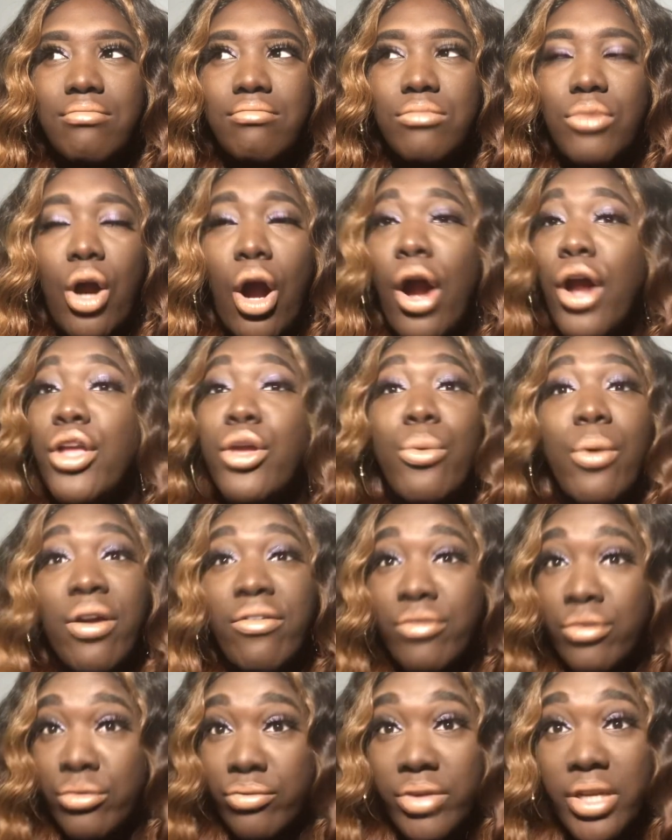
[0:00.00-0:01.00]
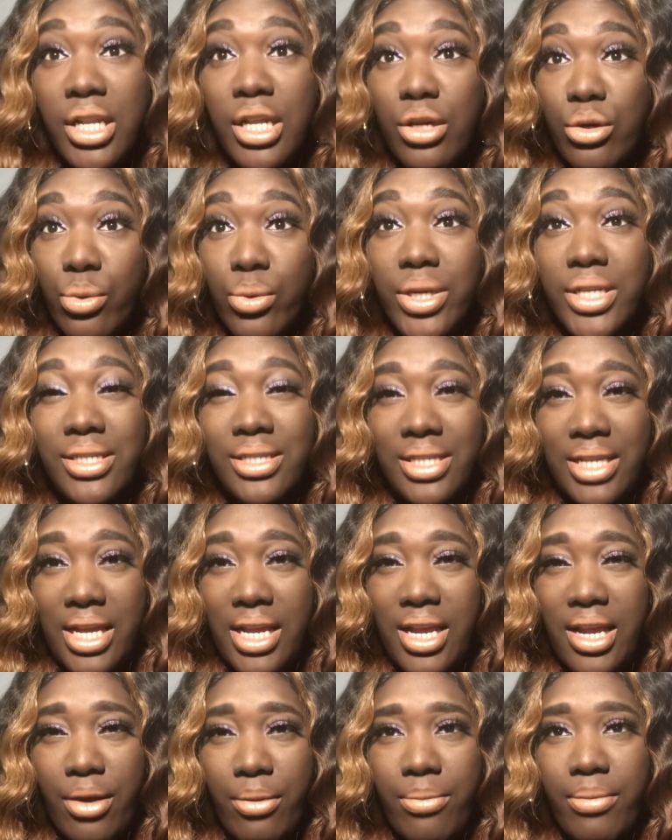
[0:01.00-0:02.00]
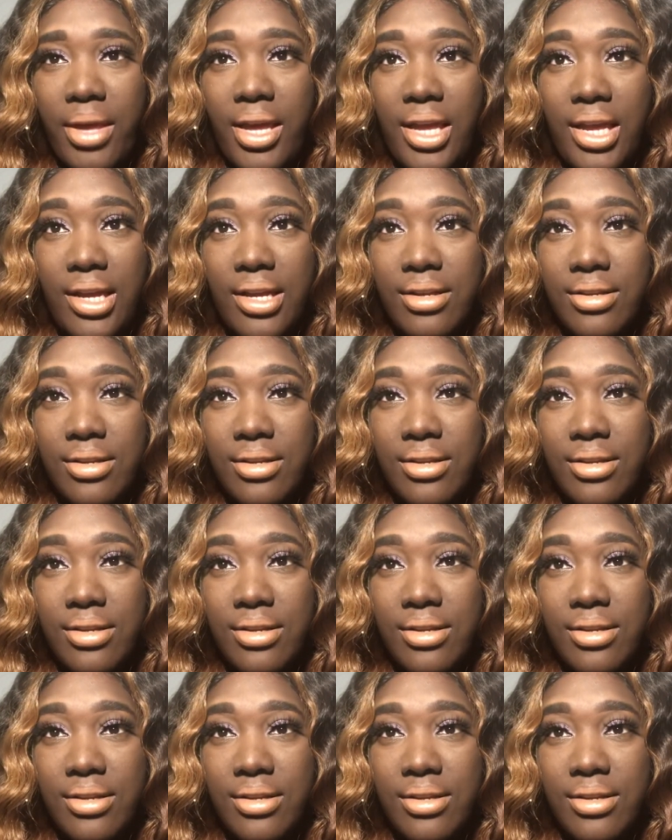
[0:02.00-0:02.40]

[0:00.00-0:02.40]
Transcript: are you ever really going to hear me?